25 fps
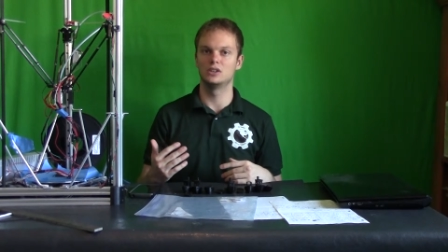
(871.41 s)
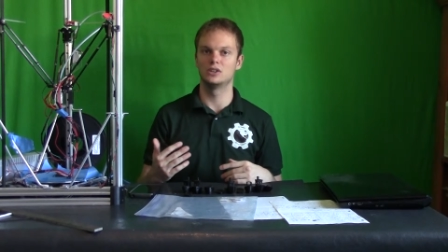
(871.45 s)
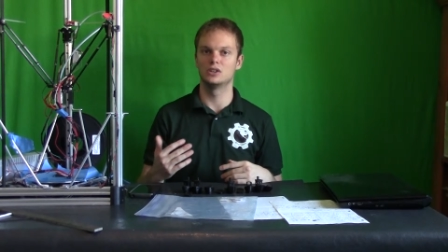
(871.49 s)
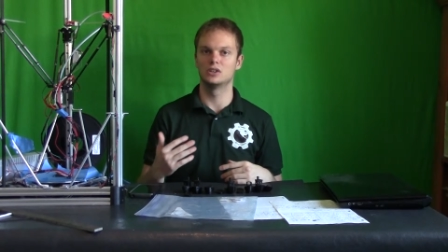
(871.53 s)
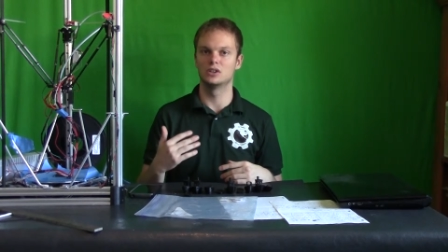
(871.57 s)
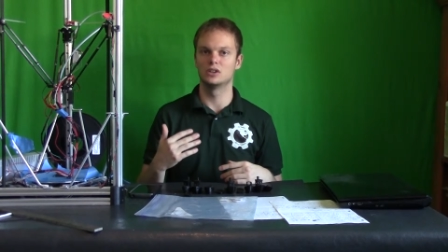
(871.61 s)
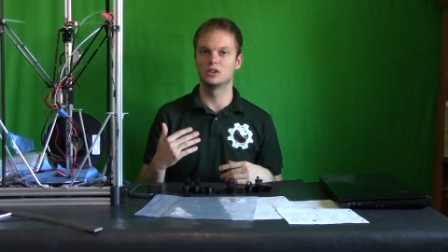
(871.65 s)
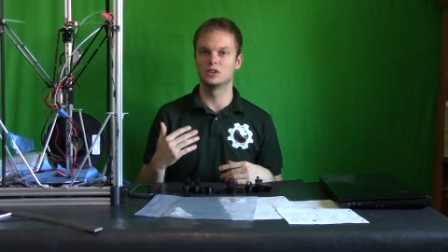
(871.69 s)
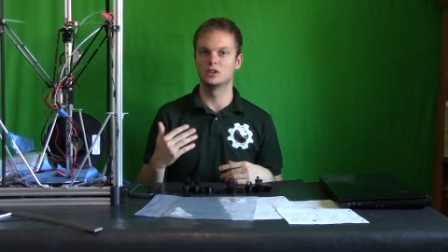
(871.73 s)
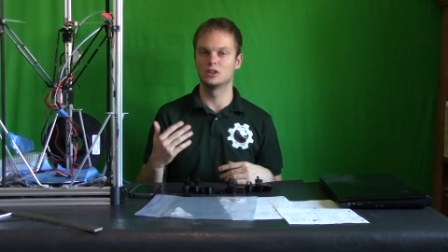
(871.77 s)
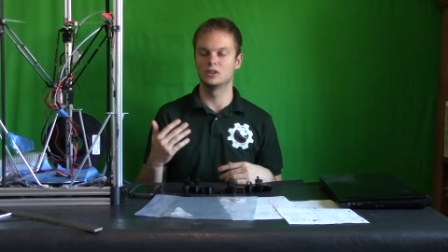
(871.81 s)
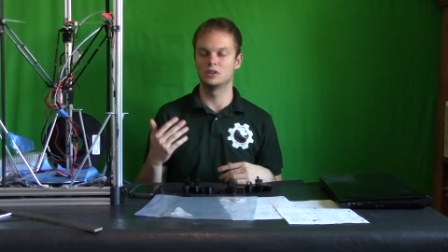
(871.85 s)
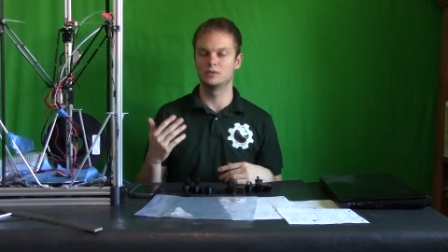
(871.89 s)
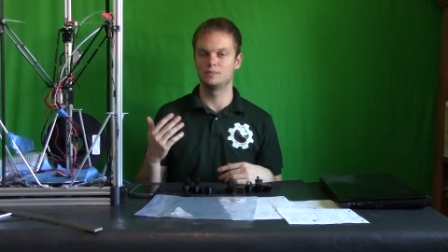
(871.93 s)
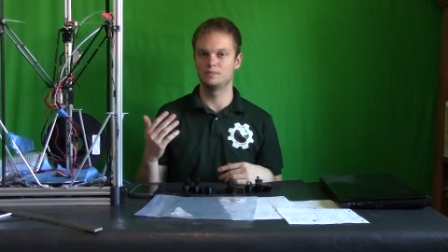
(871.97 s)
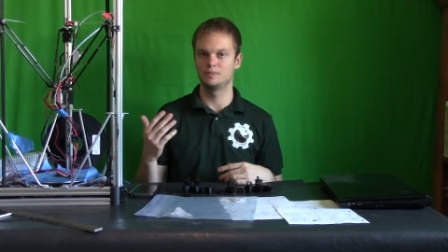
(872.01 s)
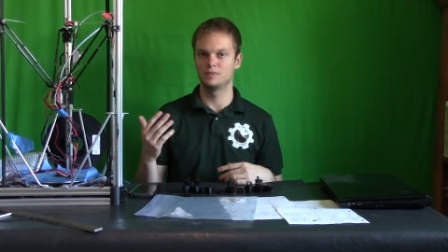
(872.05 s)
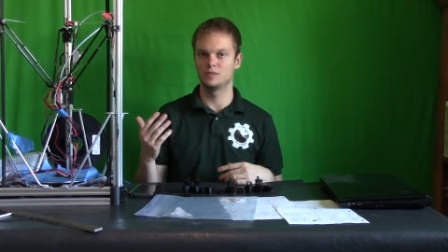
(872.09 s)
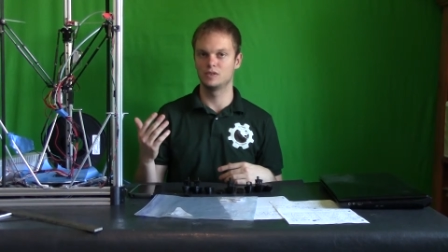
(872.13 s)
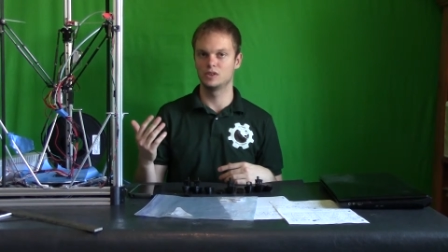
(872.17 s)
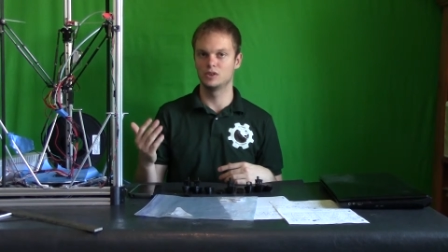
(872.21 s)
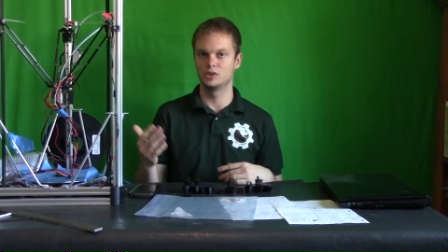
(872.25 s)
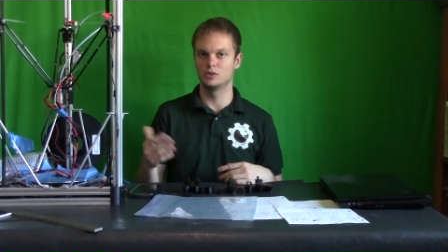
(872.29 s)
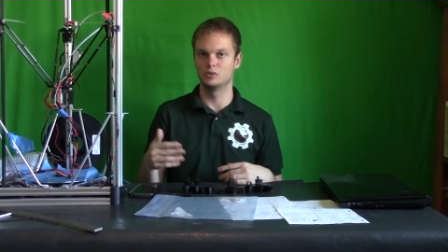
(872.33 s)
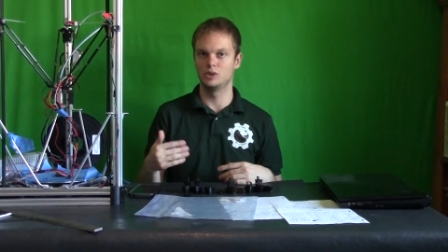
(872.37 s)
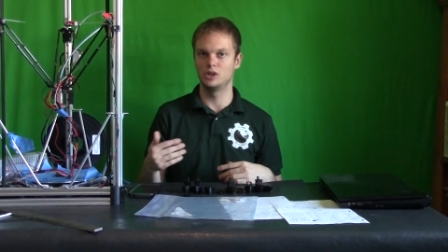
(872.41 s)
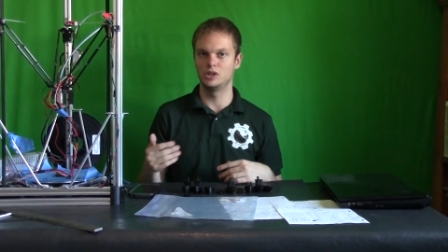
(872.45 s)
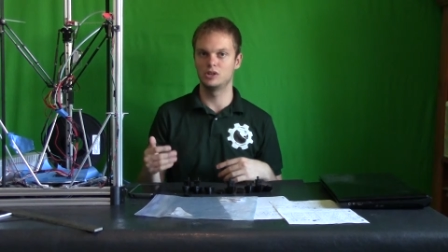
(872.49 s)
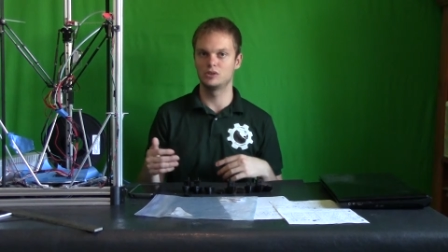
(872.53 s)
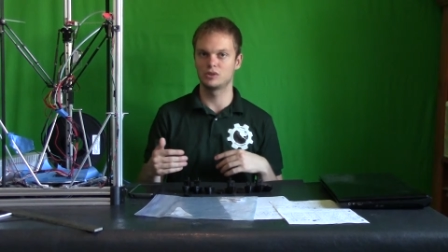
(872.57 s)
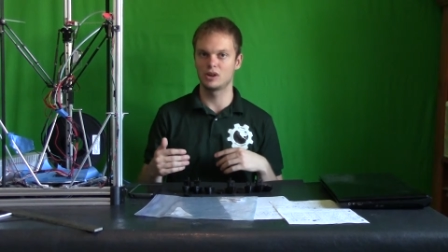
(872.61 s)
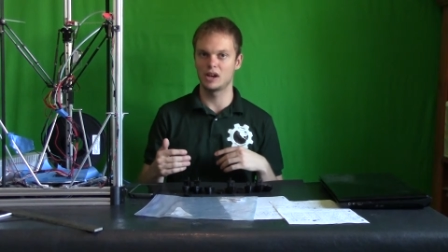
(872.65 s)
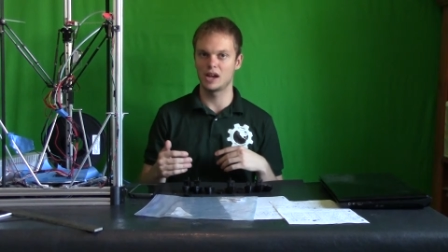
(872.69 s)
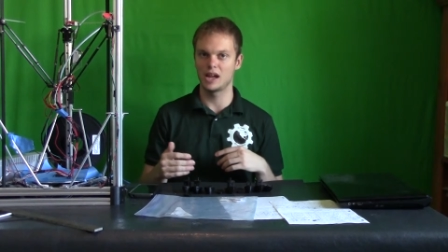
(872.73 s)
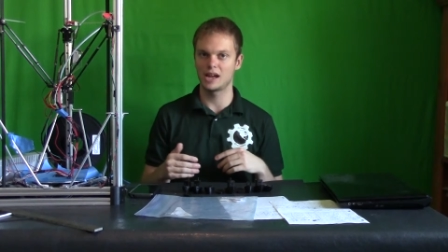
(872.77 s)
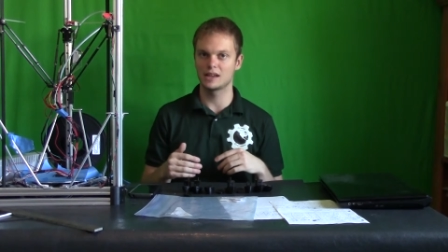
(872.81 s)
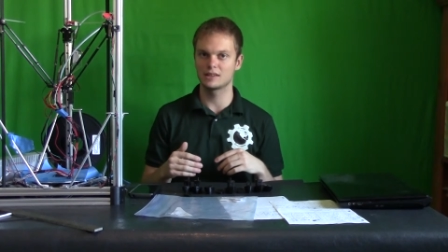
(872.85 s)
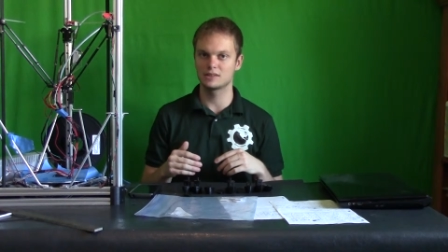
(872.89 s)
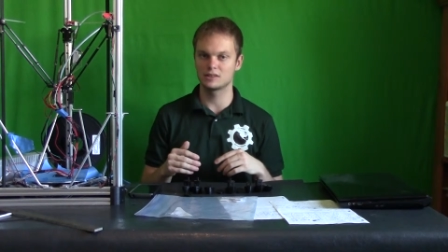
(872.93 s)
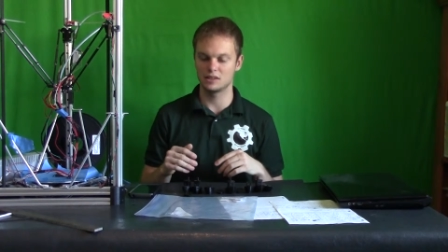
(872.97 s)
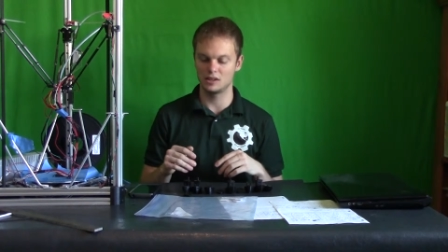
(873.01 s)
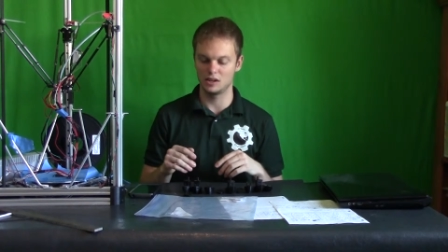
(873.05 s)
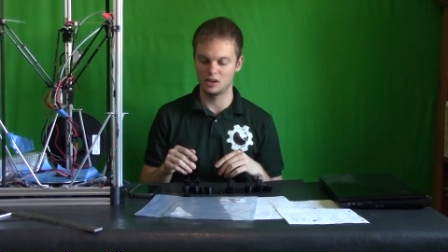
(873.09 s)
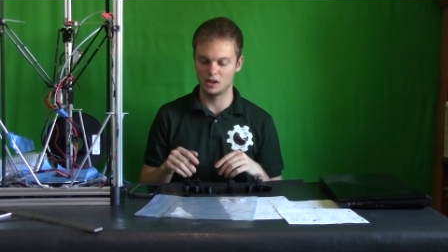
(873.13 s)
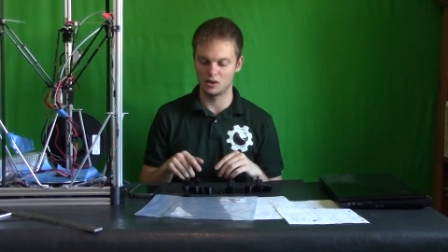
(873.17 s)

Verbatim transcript: your your retracts